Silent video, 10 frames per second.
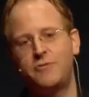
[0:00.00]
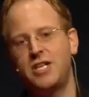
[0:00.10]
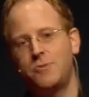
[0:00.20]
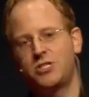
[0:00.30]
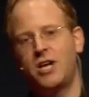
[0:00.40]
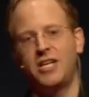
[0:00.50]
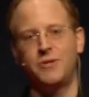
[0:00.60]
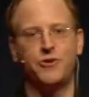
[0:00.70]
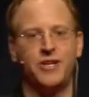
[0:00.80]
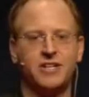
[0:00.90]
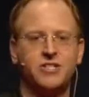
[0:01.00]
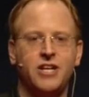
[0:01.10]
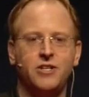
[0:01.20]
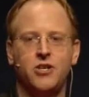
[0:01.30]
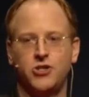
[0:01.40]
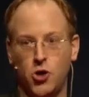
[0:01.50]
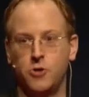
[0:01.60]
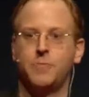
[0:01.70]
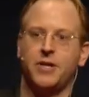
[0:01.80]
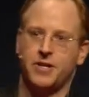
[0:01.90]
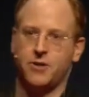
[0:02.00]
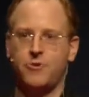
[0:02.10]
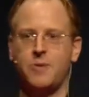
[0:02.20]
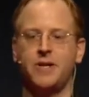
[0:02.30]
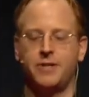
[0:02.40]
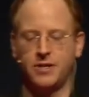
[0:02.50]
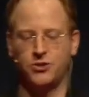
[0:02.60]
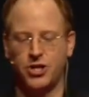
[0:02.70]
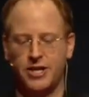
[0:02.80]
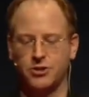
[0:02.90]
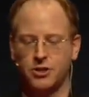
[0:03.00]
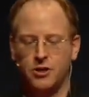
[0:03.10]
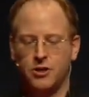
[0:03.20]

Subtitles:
teams tied up for the next 10 years unbuilding and rebuilding and changing.